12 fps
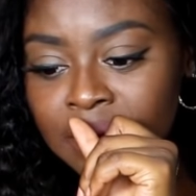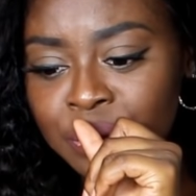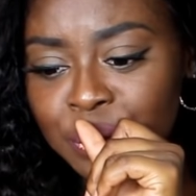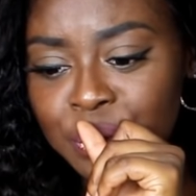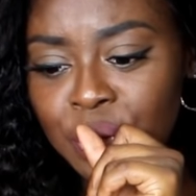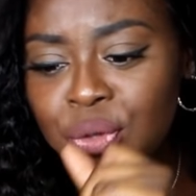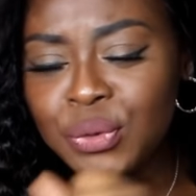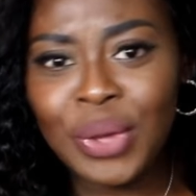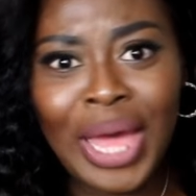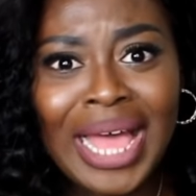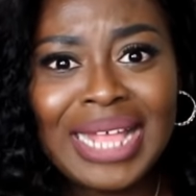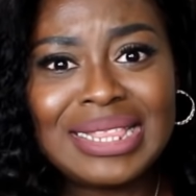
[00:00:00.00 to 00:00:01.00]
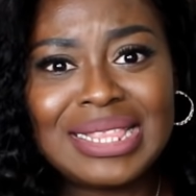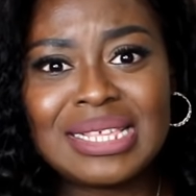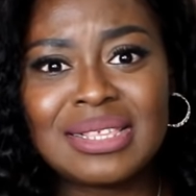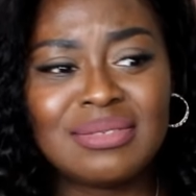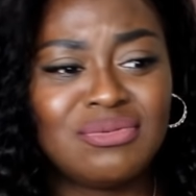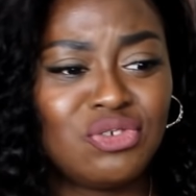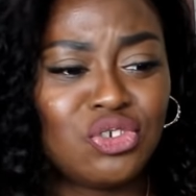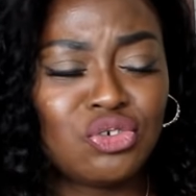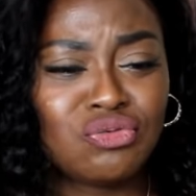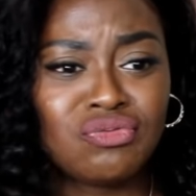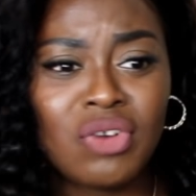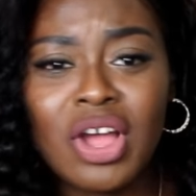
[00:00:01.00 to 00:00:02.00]
you know, you had this
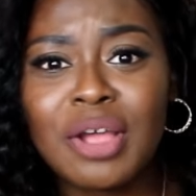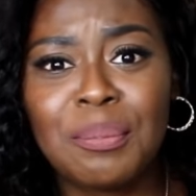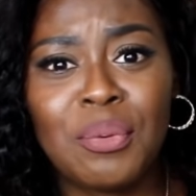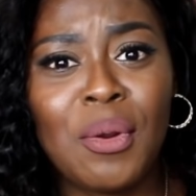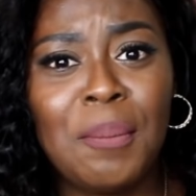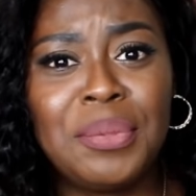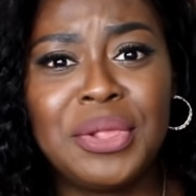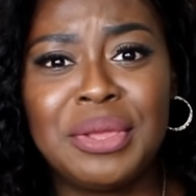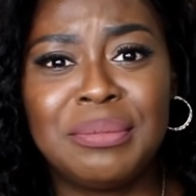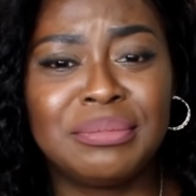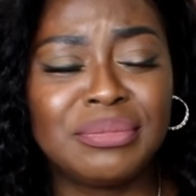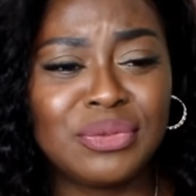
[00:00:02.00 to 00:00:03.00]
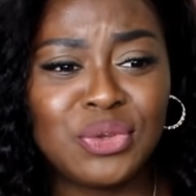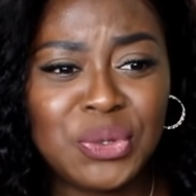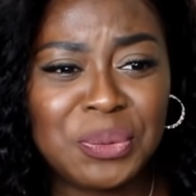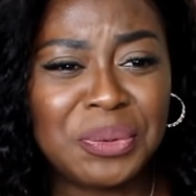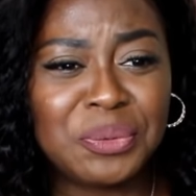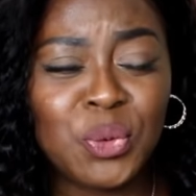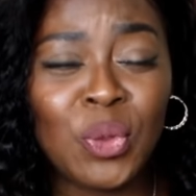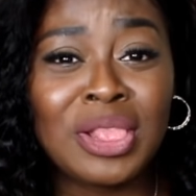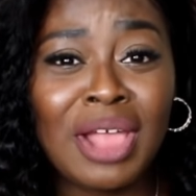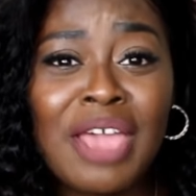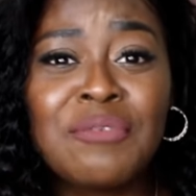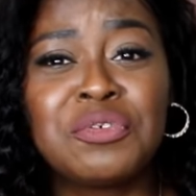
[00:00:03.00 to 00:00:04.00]
drug problem, your
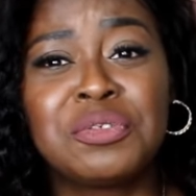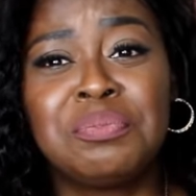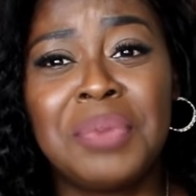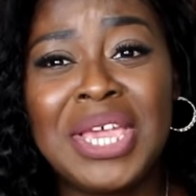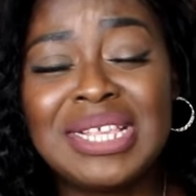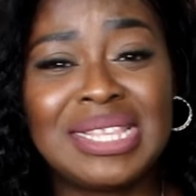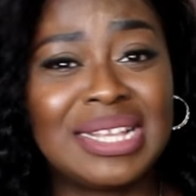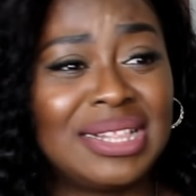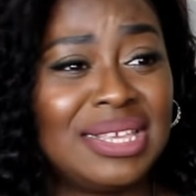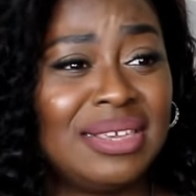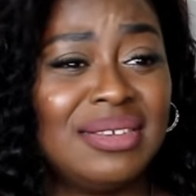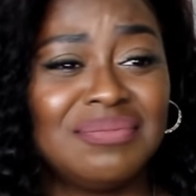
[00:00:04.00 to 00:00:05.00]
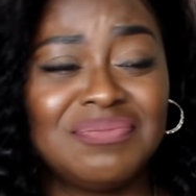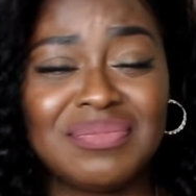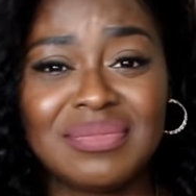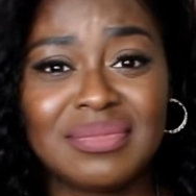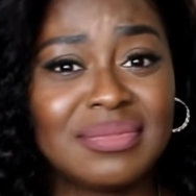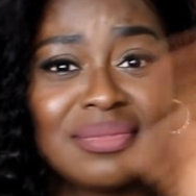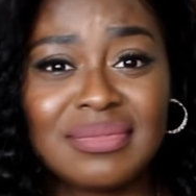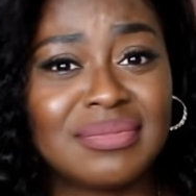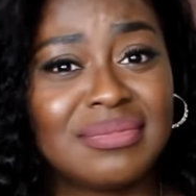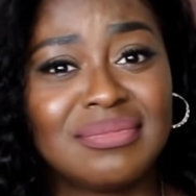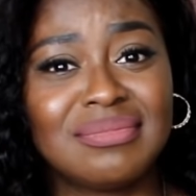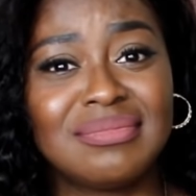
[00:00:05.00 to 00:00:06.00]
life was basically
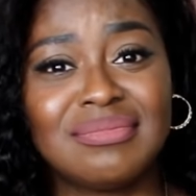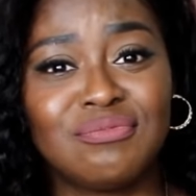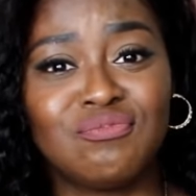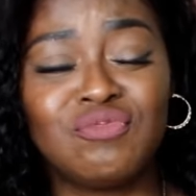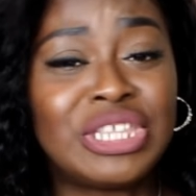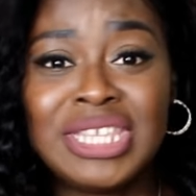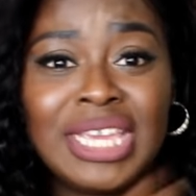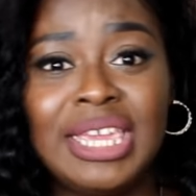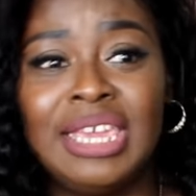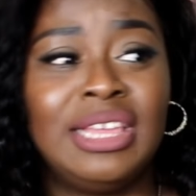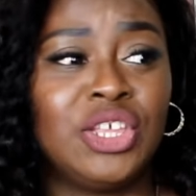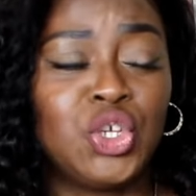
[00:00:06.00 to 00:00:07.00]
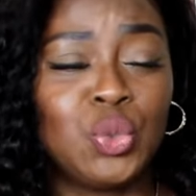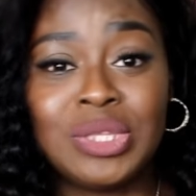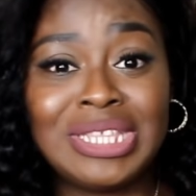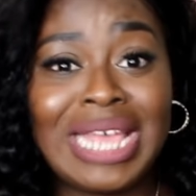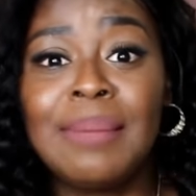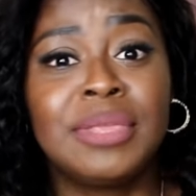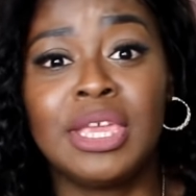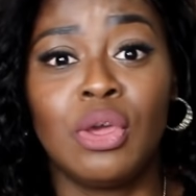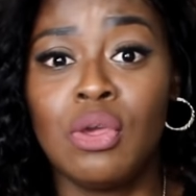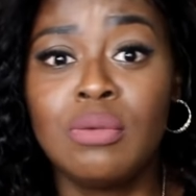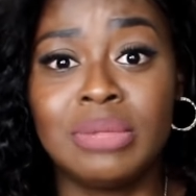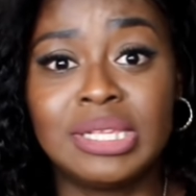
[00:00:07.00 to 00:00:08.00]
ridiculous. You were damn near
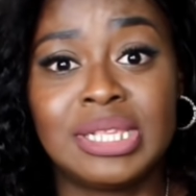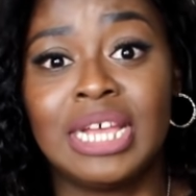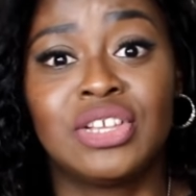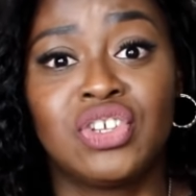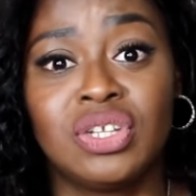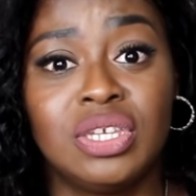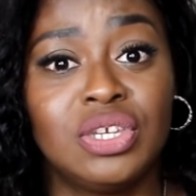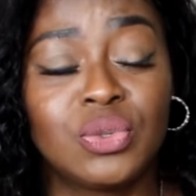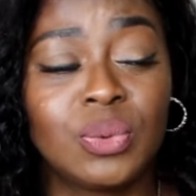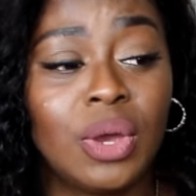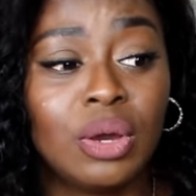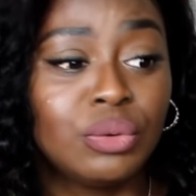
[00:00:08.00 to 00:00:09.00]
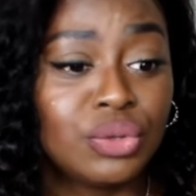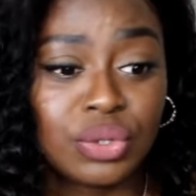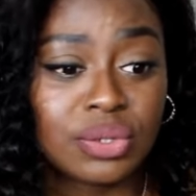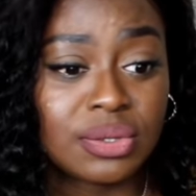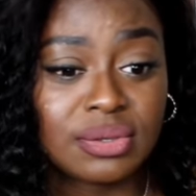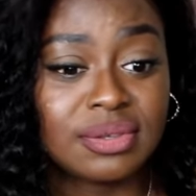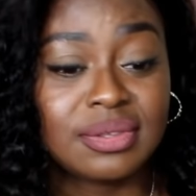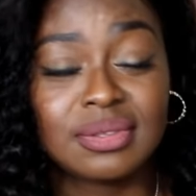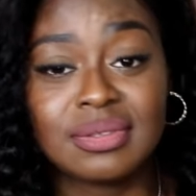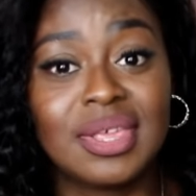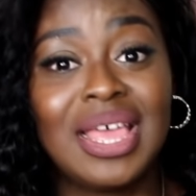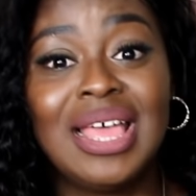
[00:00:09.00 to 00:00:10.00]
homeless actually as well, which was
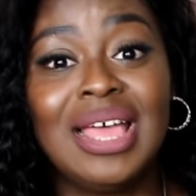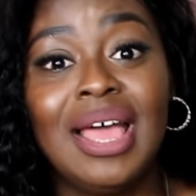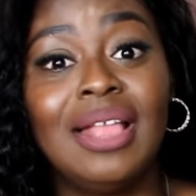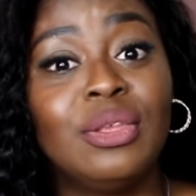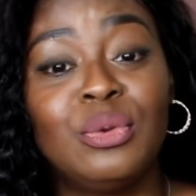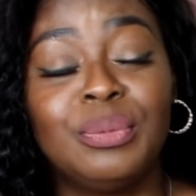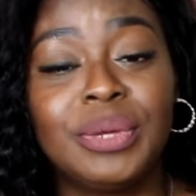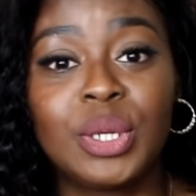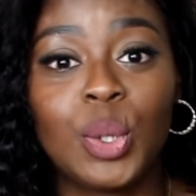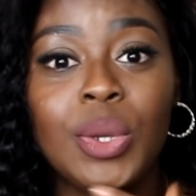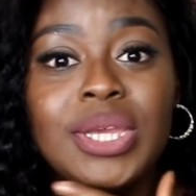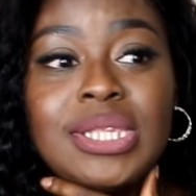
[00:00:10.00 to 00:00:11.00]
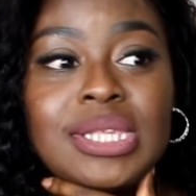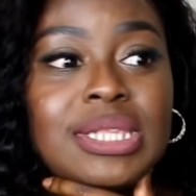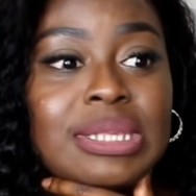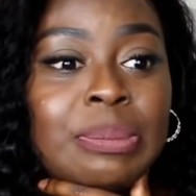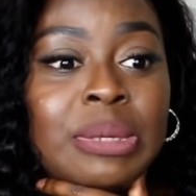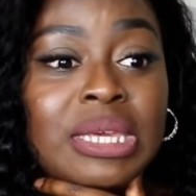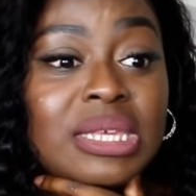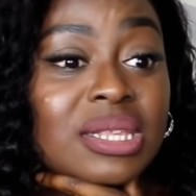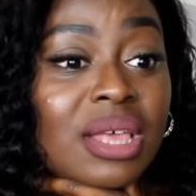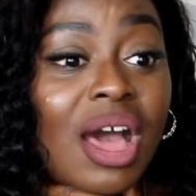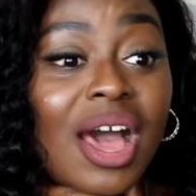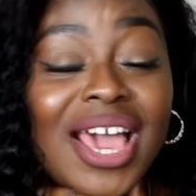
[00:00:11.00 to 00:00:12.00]
just a little bit crazy to me.
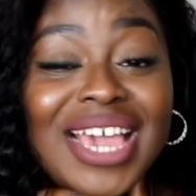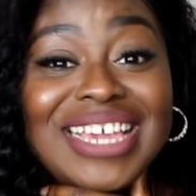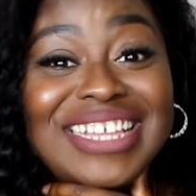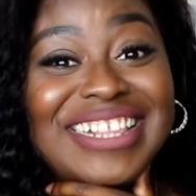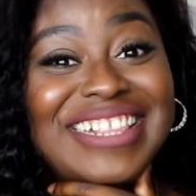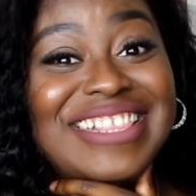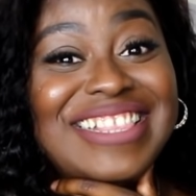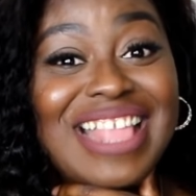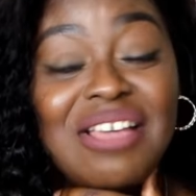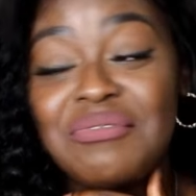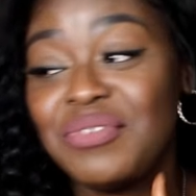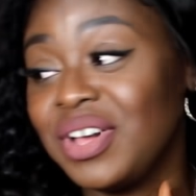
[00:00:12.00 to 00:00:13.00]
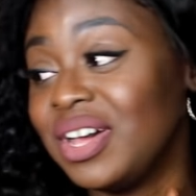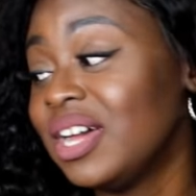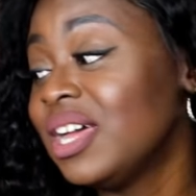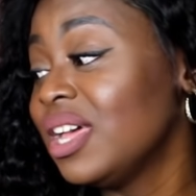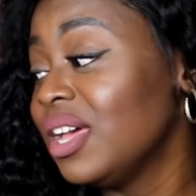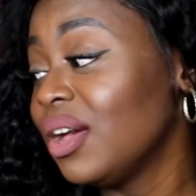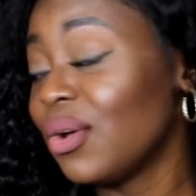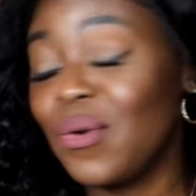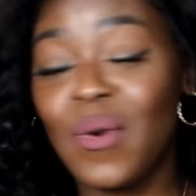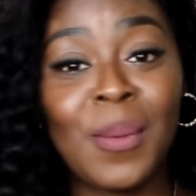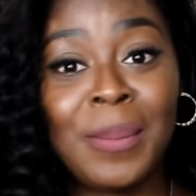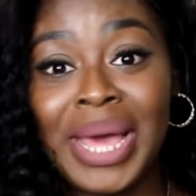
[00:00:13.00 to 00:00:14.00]
So I never
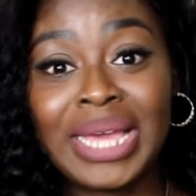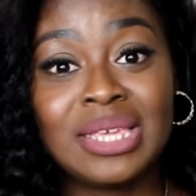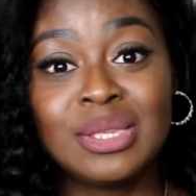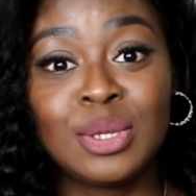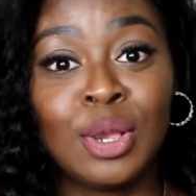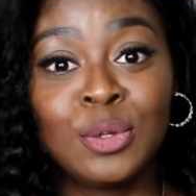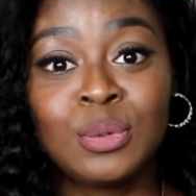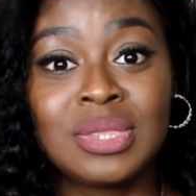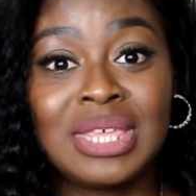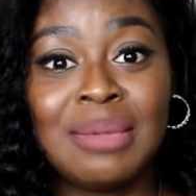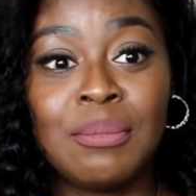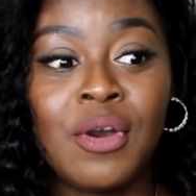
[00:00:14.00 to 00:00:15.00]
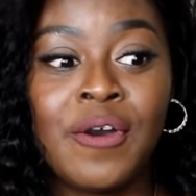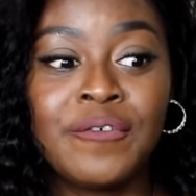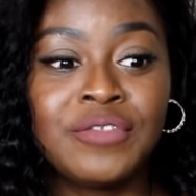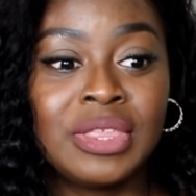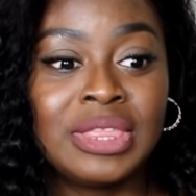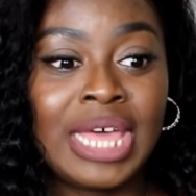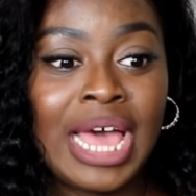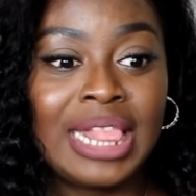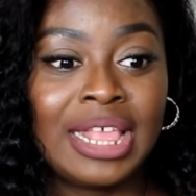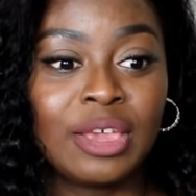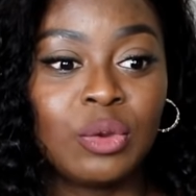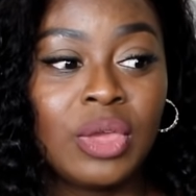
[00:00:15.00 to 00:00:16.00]
got back in touch with him after
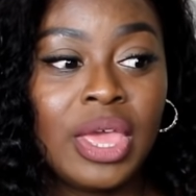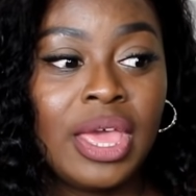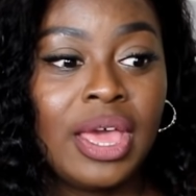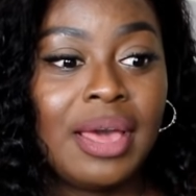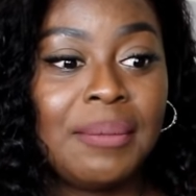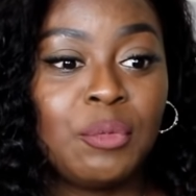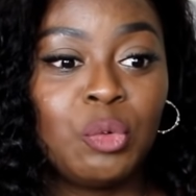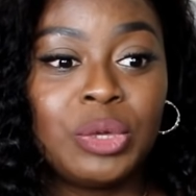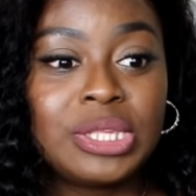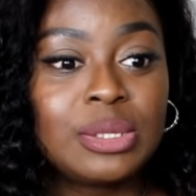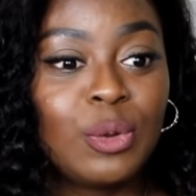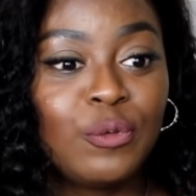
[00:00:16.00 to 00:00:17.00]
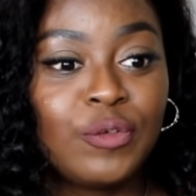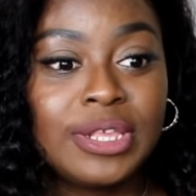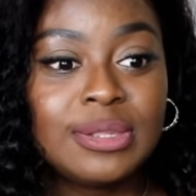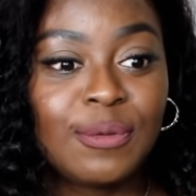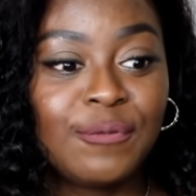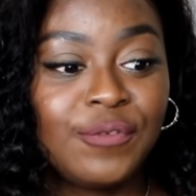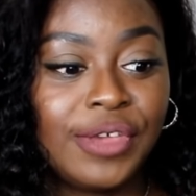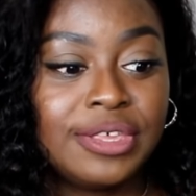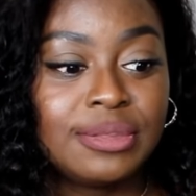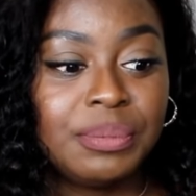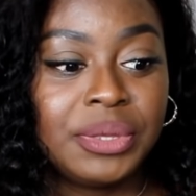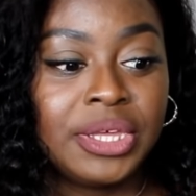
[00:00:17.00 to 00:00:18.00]
that. Like, we're still friends on
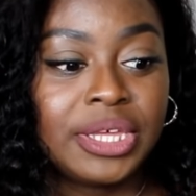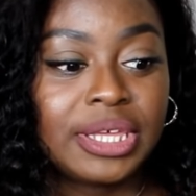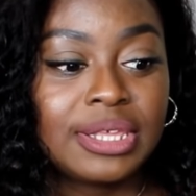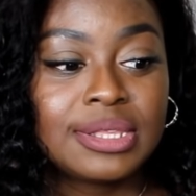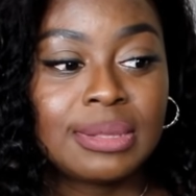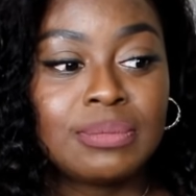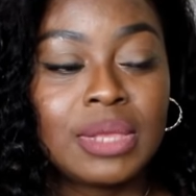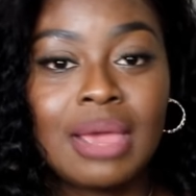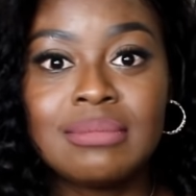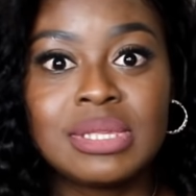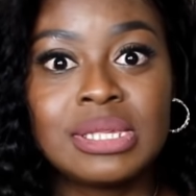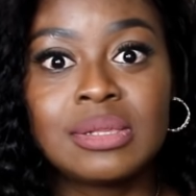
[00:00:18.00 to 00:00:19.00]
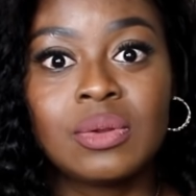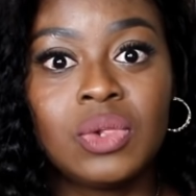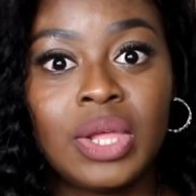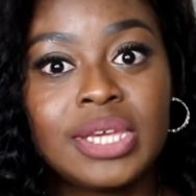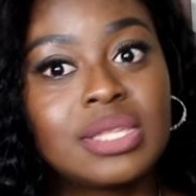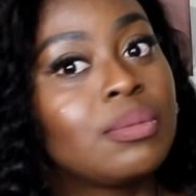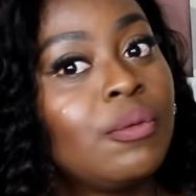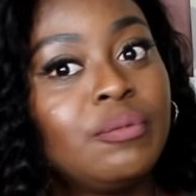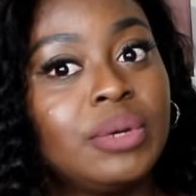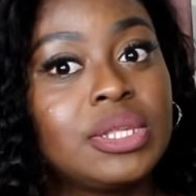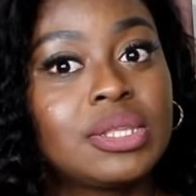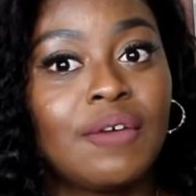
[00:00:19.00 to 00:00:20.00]
Facebook, and sometimes he still likes some
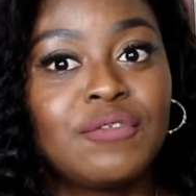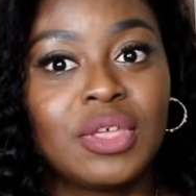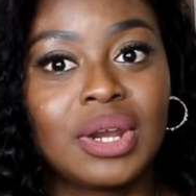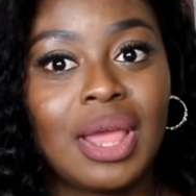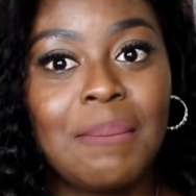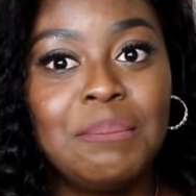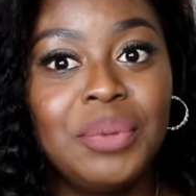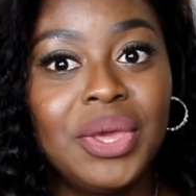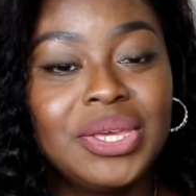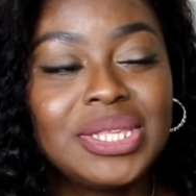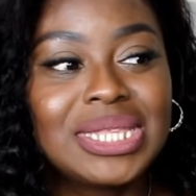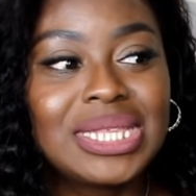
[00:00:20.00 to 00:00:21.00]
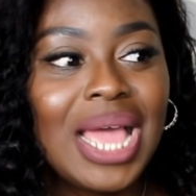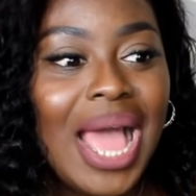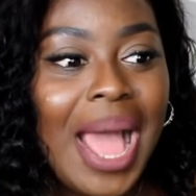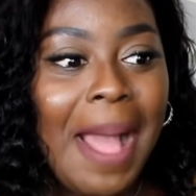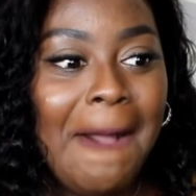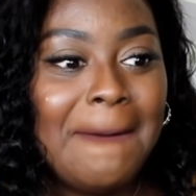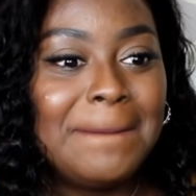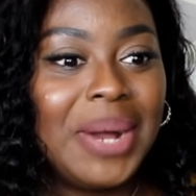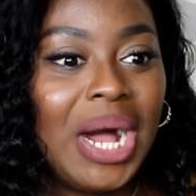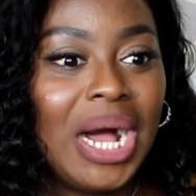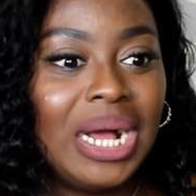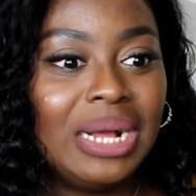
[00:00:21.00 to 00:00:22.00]
of my stuff that I post,
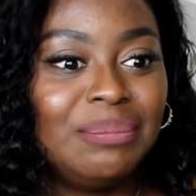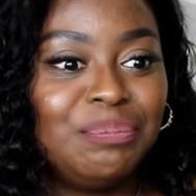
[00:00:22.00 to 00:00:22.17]
but